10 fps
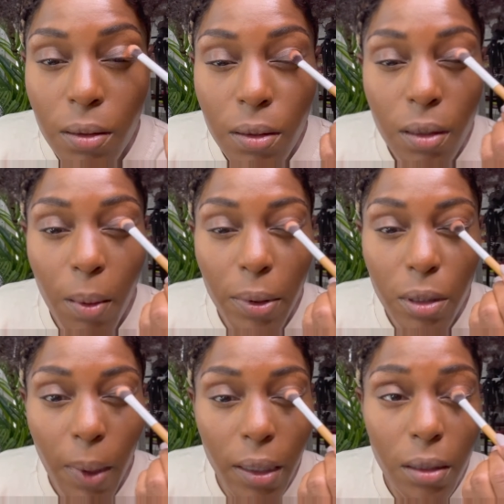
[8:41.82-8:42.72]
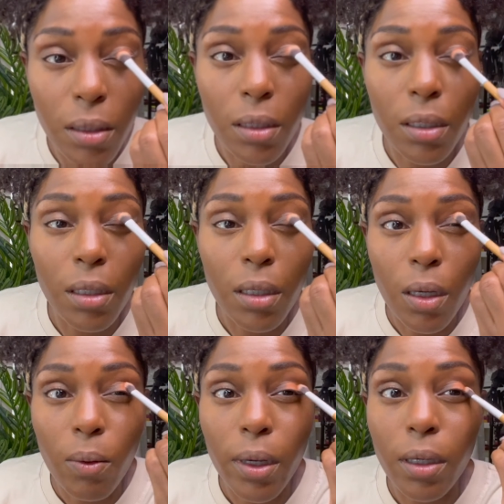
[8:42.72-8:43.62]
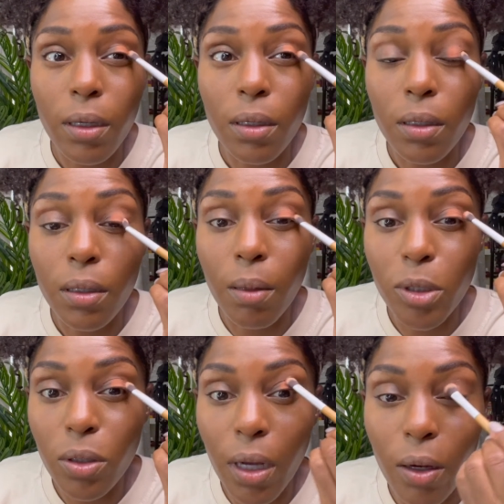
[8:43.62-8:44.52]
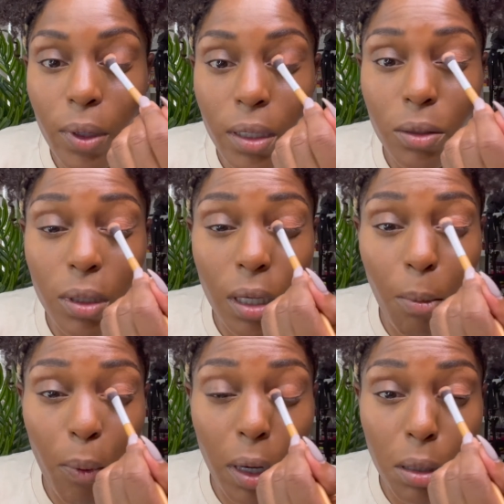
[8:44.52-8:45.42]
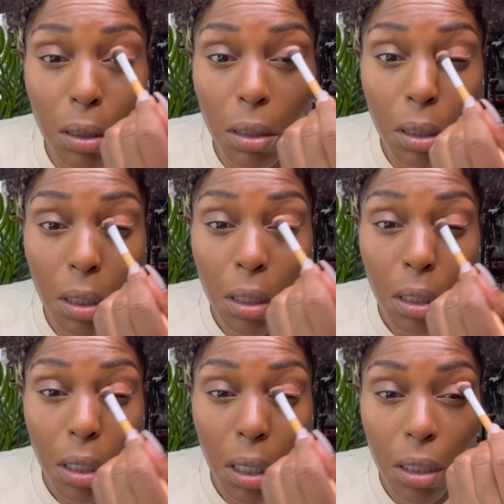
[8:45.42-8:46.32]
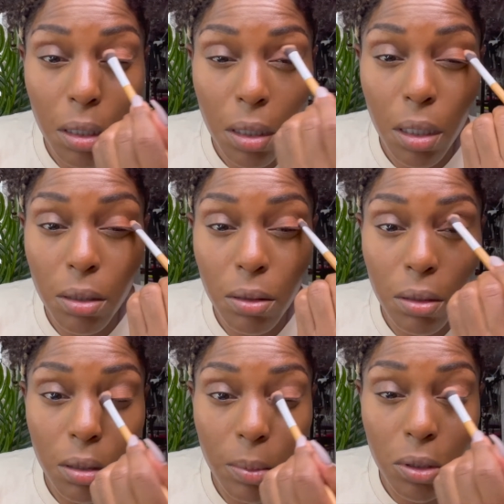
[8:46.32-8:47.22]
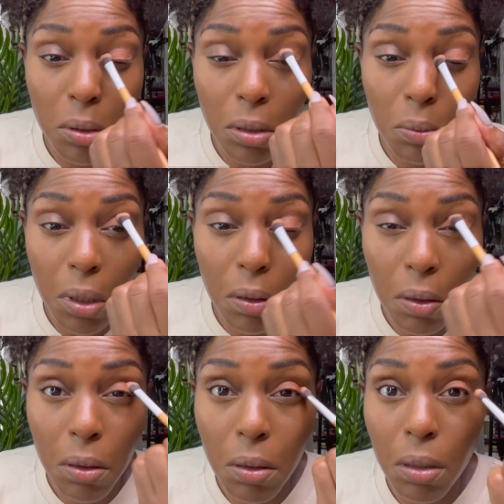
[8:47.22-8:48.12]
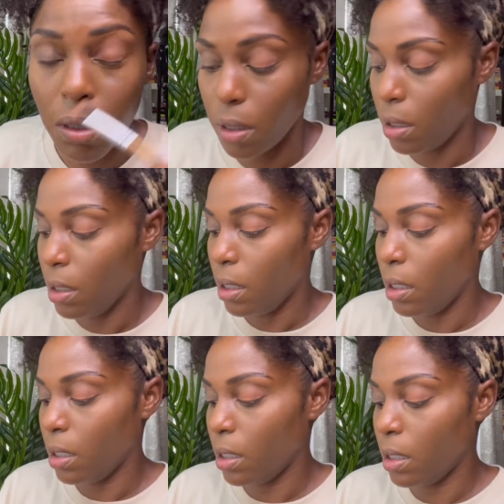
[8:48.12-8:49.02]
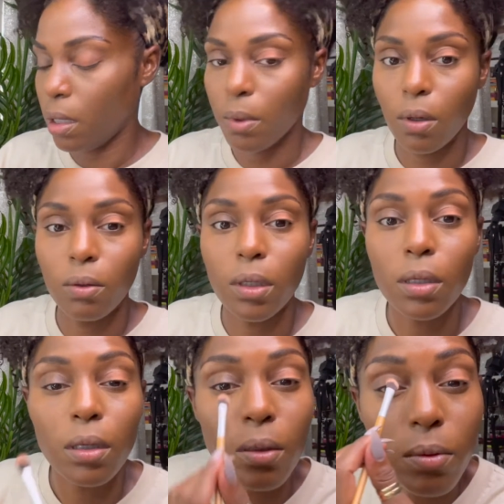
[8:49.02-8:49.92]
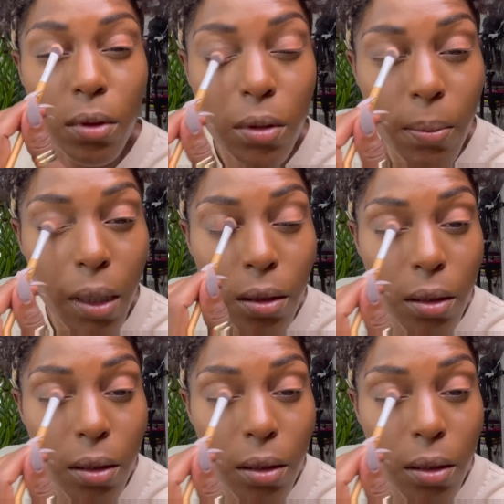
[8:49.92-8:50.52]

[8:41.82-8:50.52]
I'm gonna put Spice right there. I'm gonna show you how quickly you can come up with a look and it looks like you did so much. You didn't do that. And then I'm gonna go in with Spice.